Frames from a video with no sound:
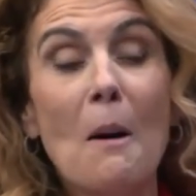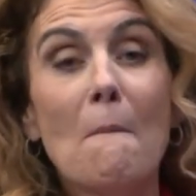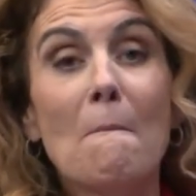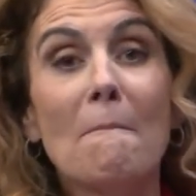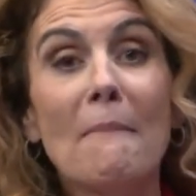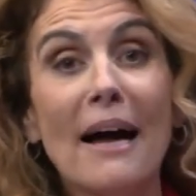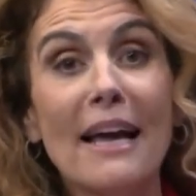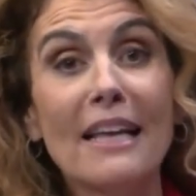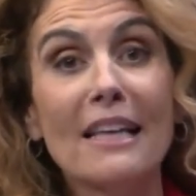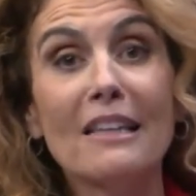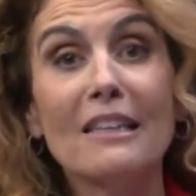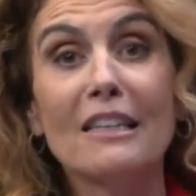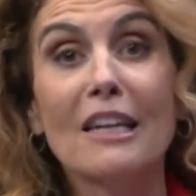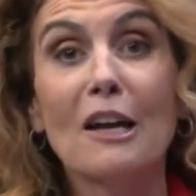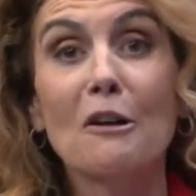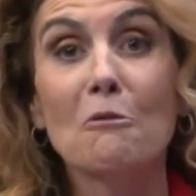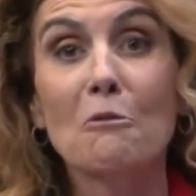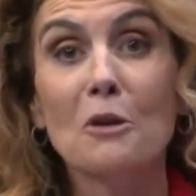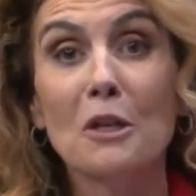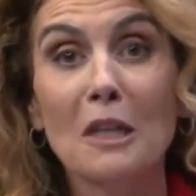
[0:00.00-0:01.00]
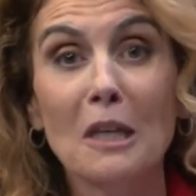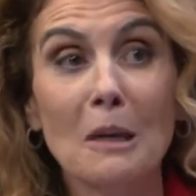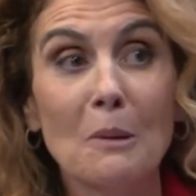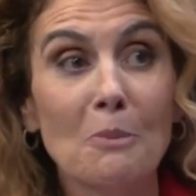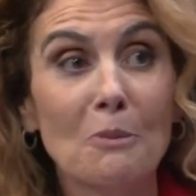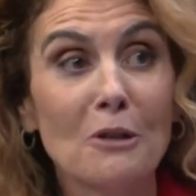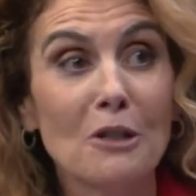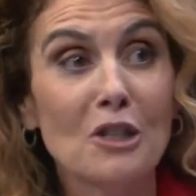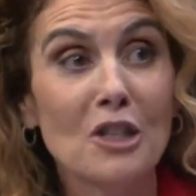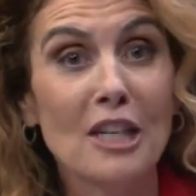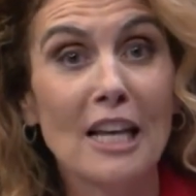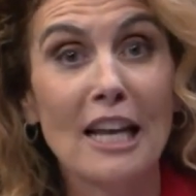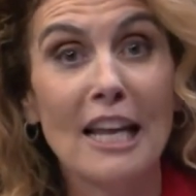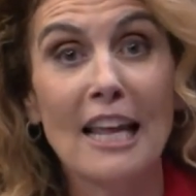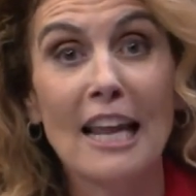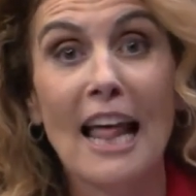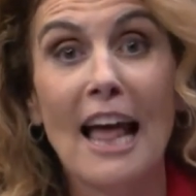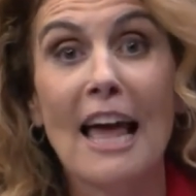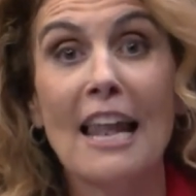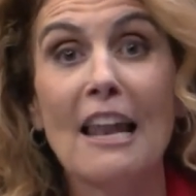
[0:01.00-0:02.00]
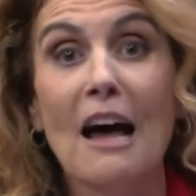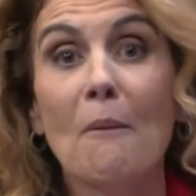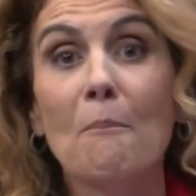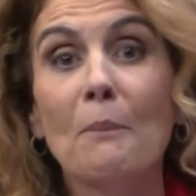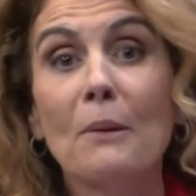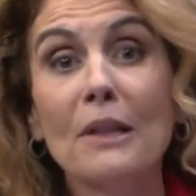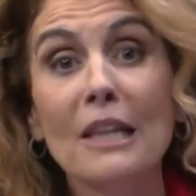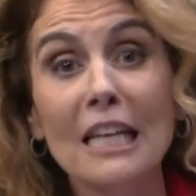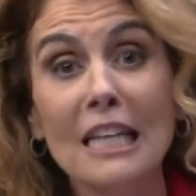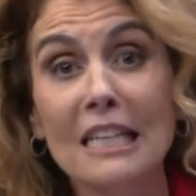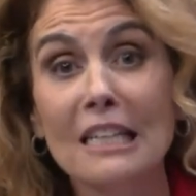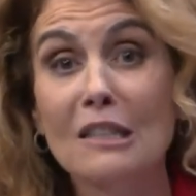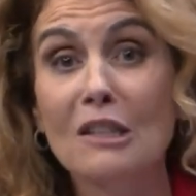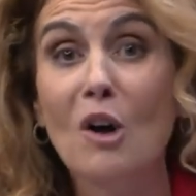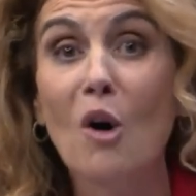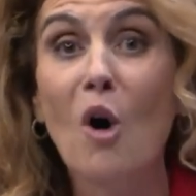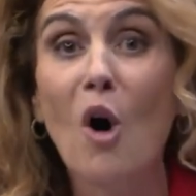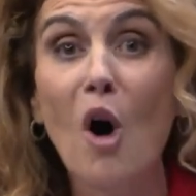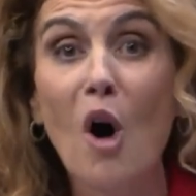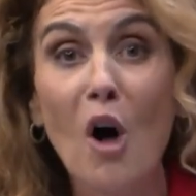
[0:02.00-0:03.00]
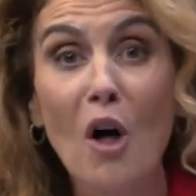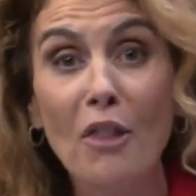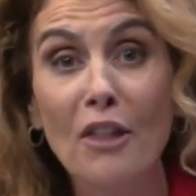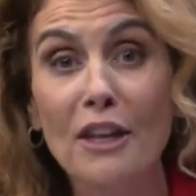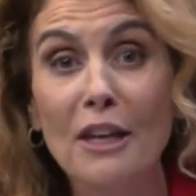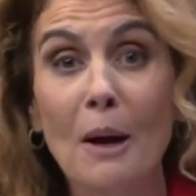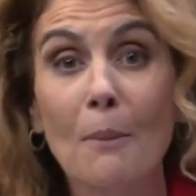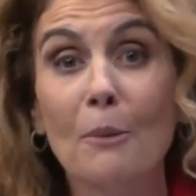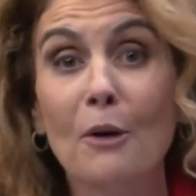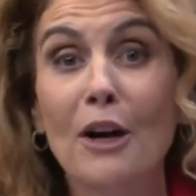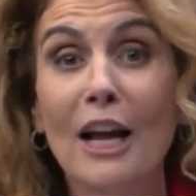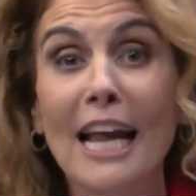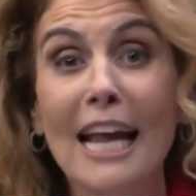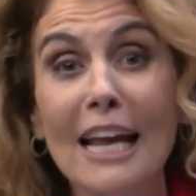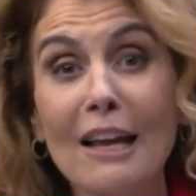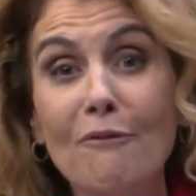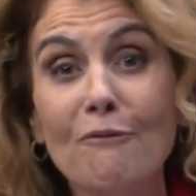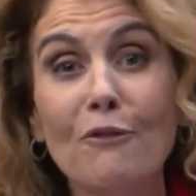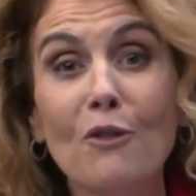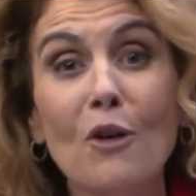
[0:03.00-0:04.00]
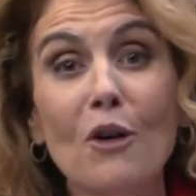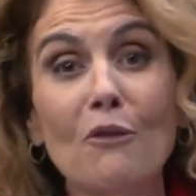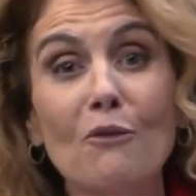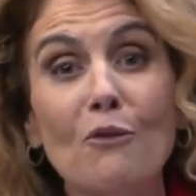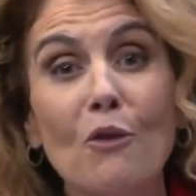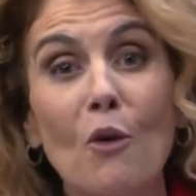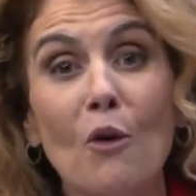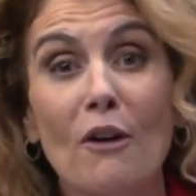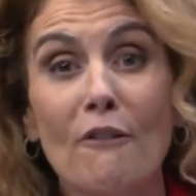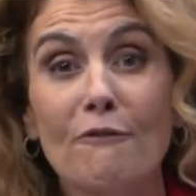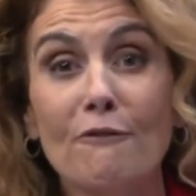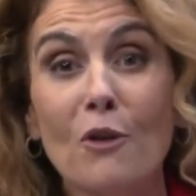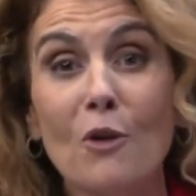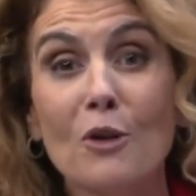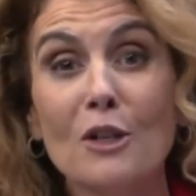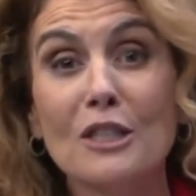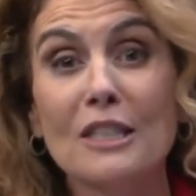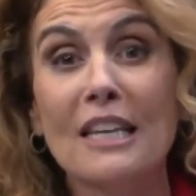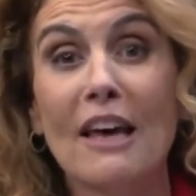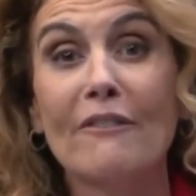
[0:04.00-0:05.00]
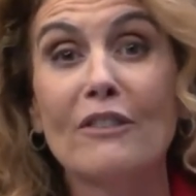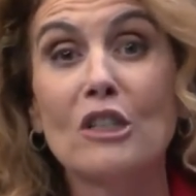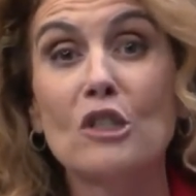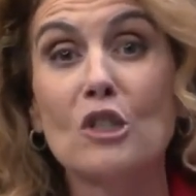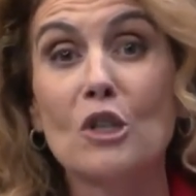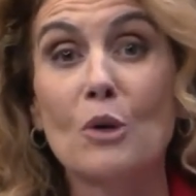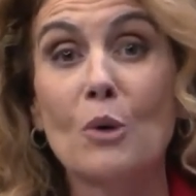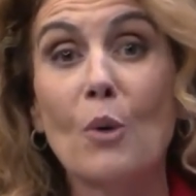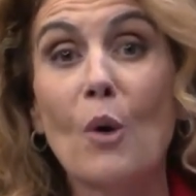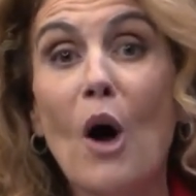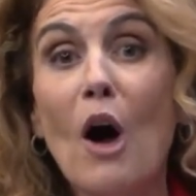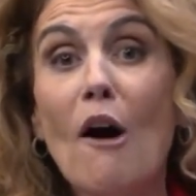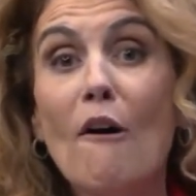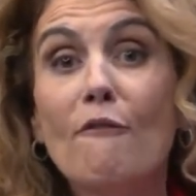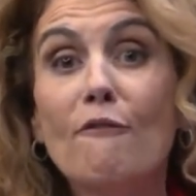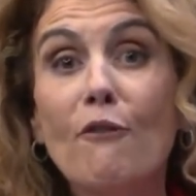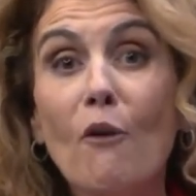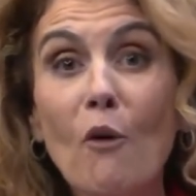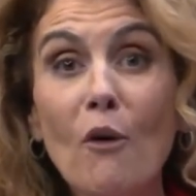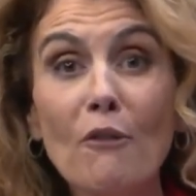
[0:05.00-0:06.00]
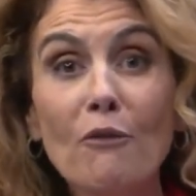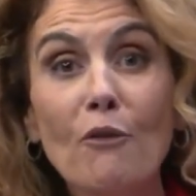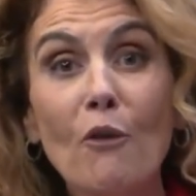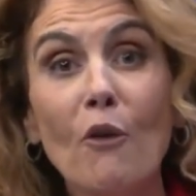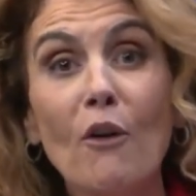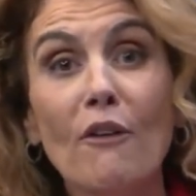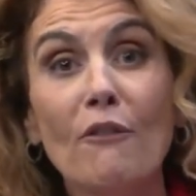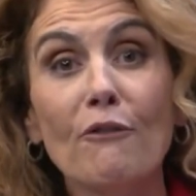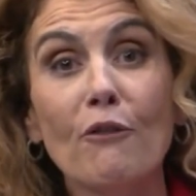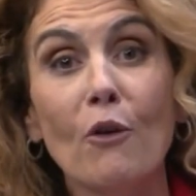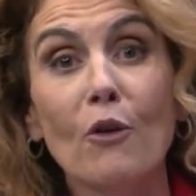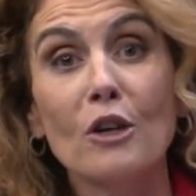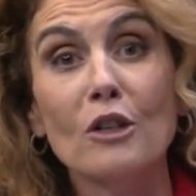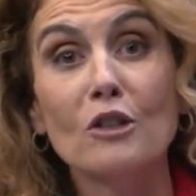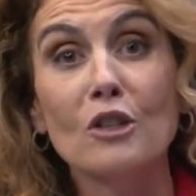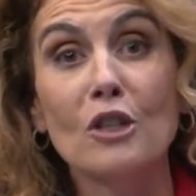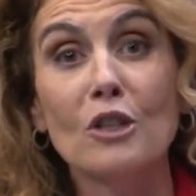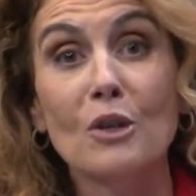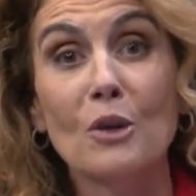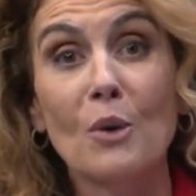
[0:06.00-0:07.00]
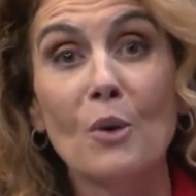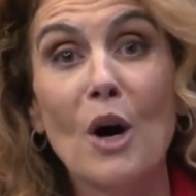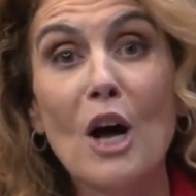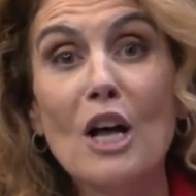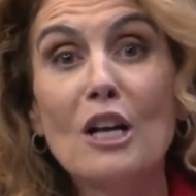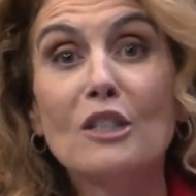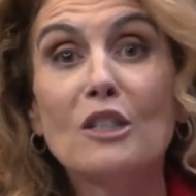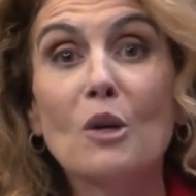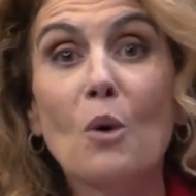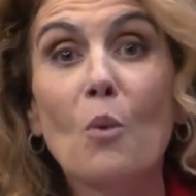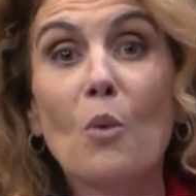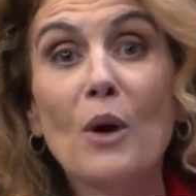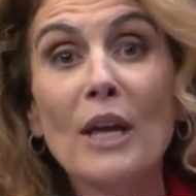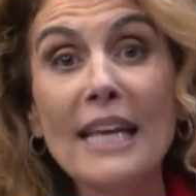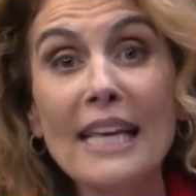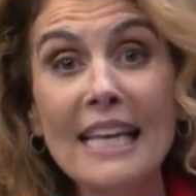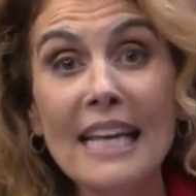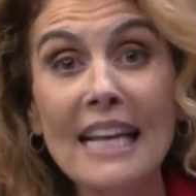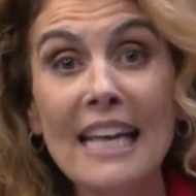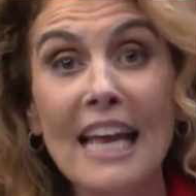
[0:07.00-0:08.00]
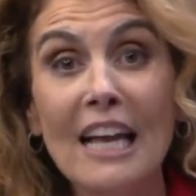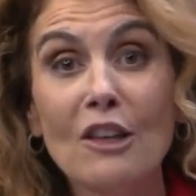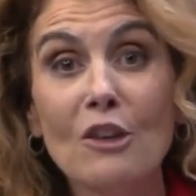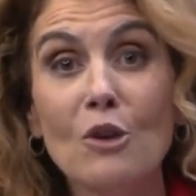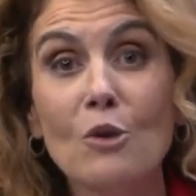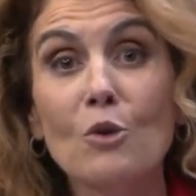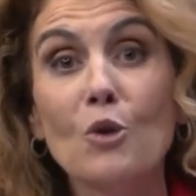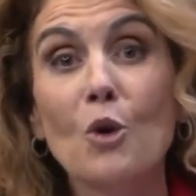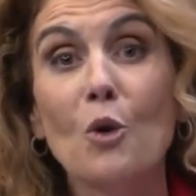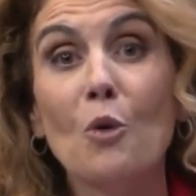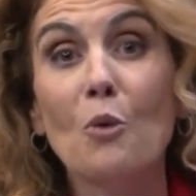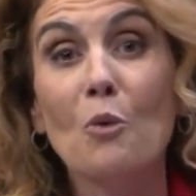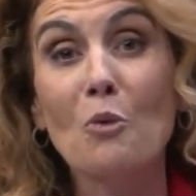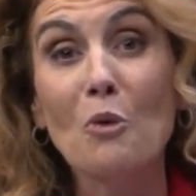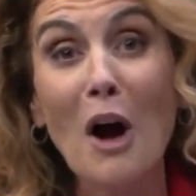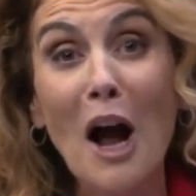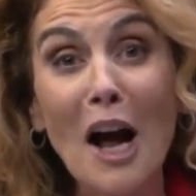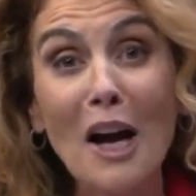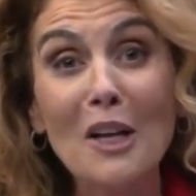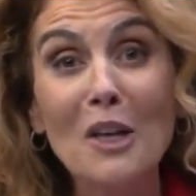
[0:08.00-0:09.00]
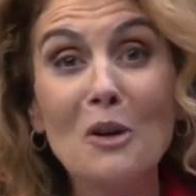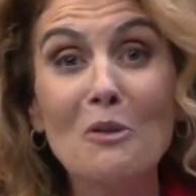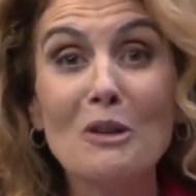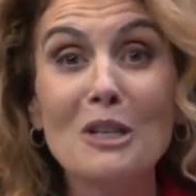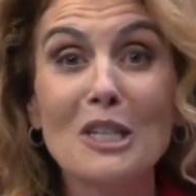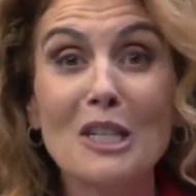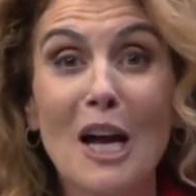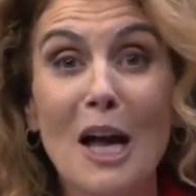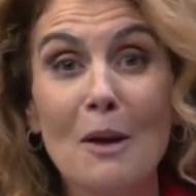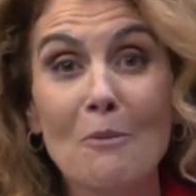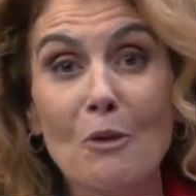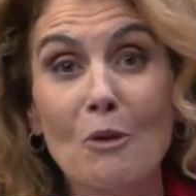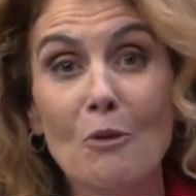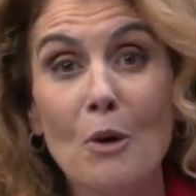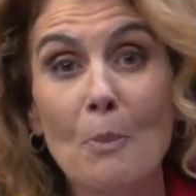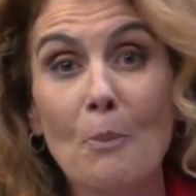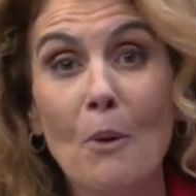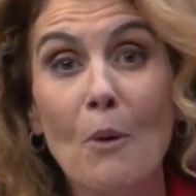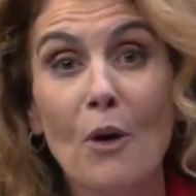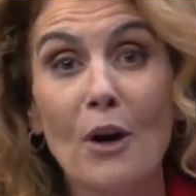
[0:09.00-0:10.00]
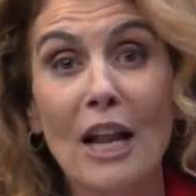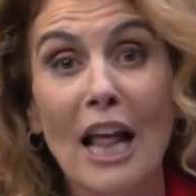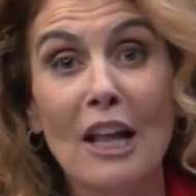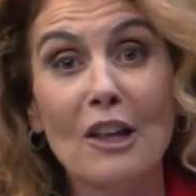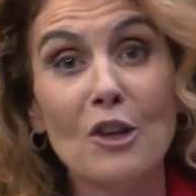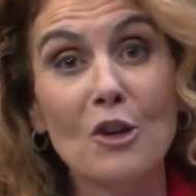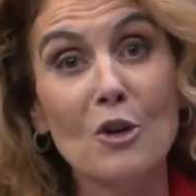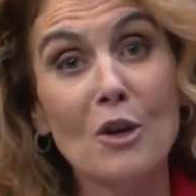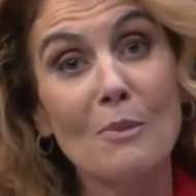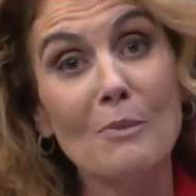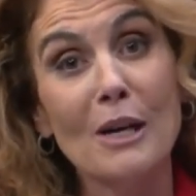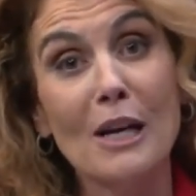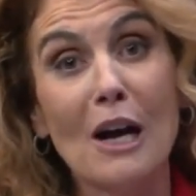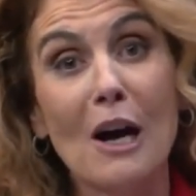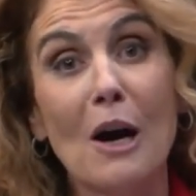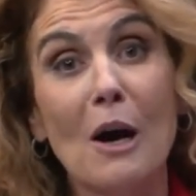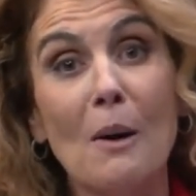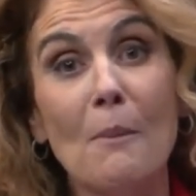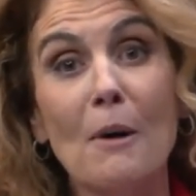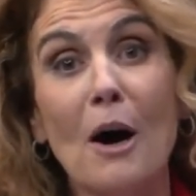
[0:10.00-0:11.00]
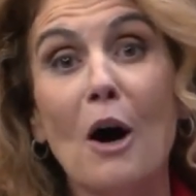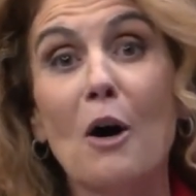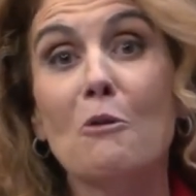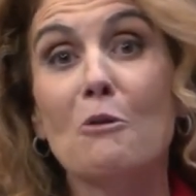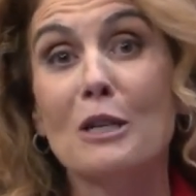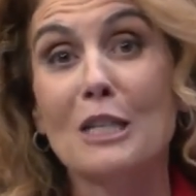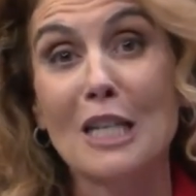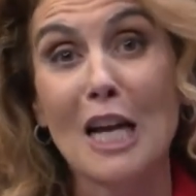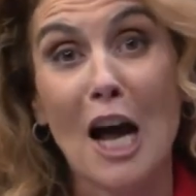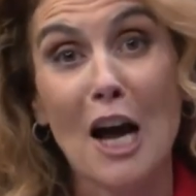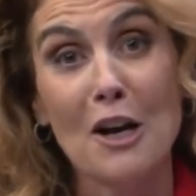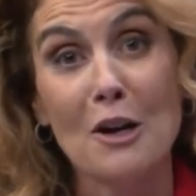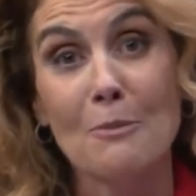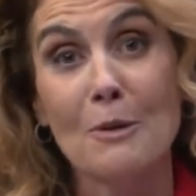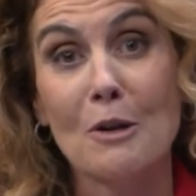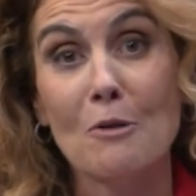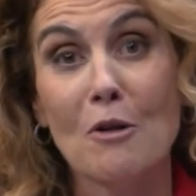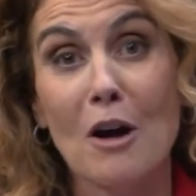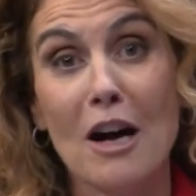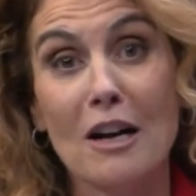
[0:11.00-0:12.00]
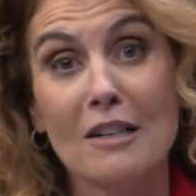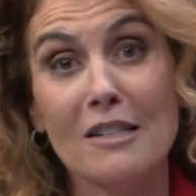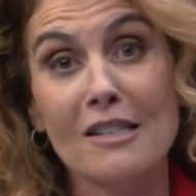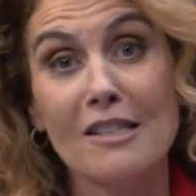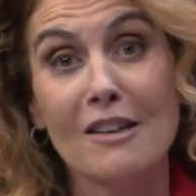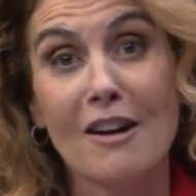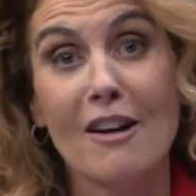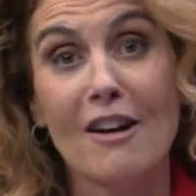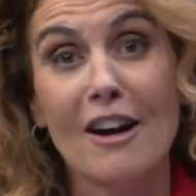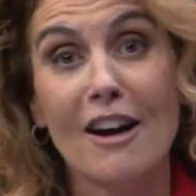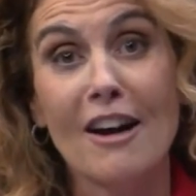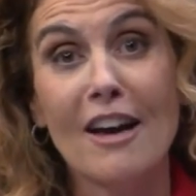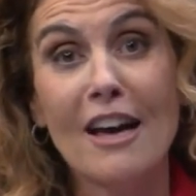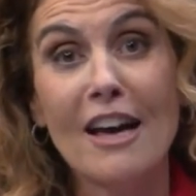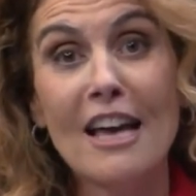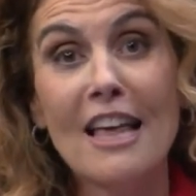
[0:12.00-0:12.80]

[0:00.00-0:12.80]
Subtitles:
Michael and I really appreciate it. And please call the number 844-472-4442 so we can get you your Rock Your Retirement report and you can become a retirement rock star.